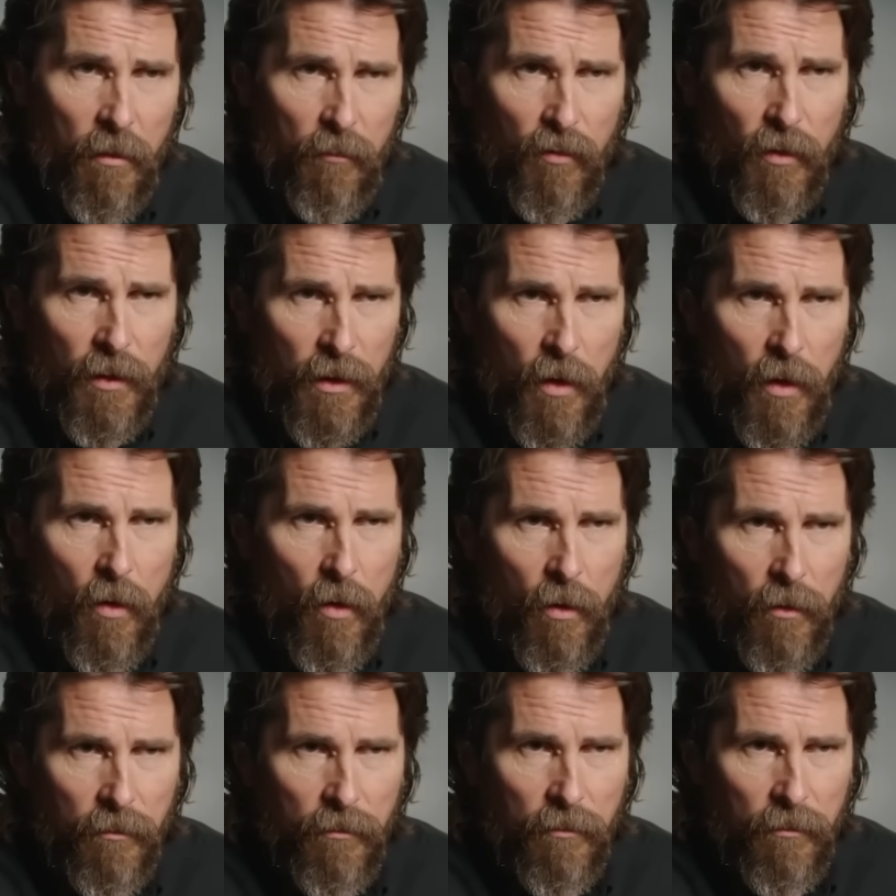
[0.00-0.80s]

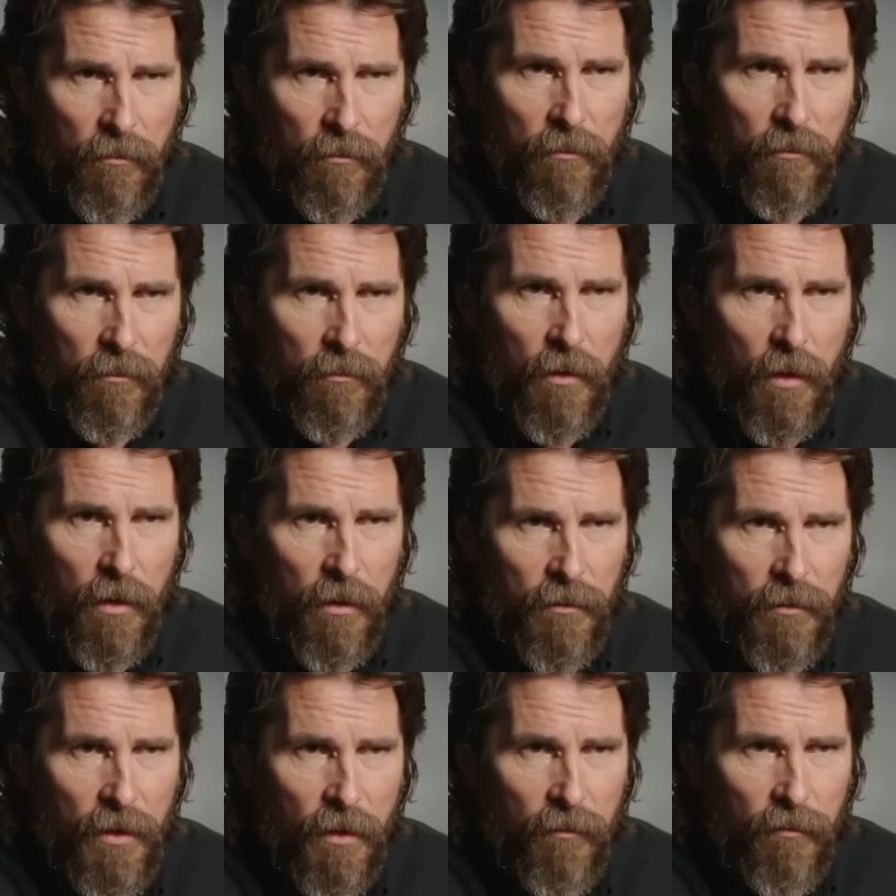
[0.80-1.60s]
Christian Bale,
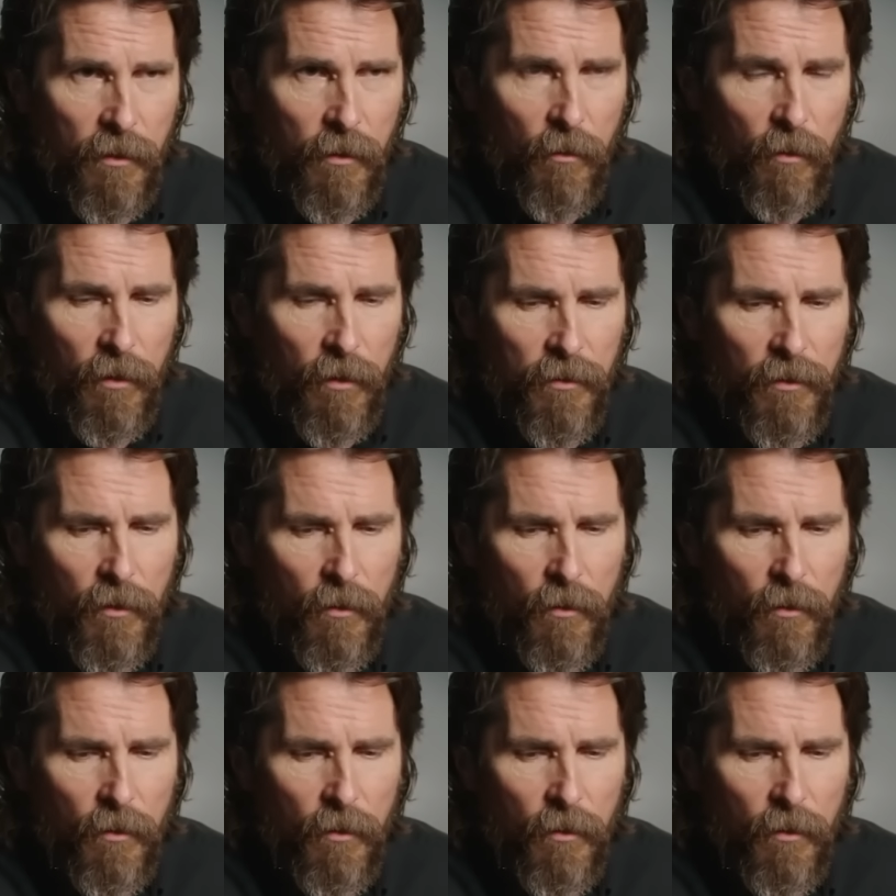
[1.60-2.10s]
The Dark Knight